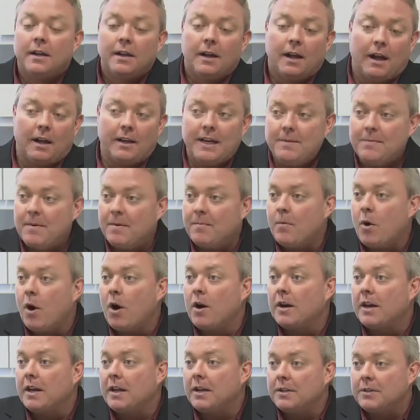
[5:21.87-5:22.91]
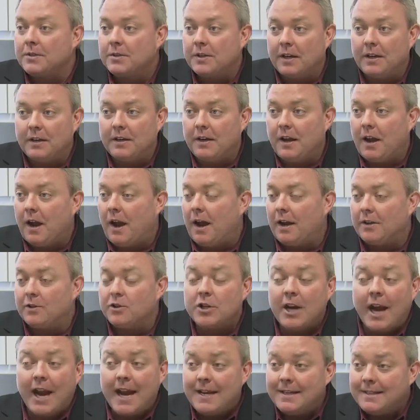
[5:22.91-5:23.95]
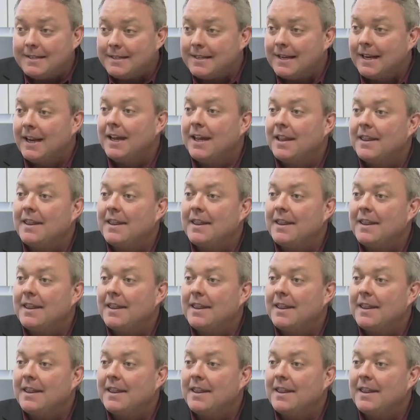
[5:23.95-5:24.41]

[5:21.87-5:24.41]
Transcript: Neiman Marcus and Chase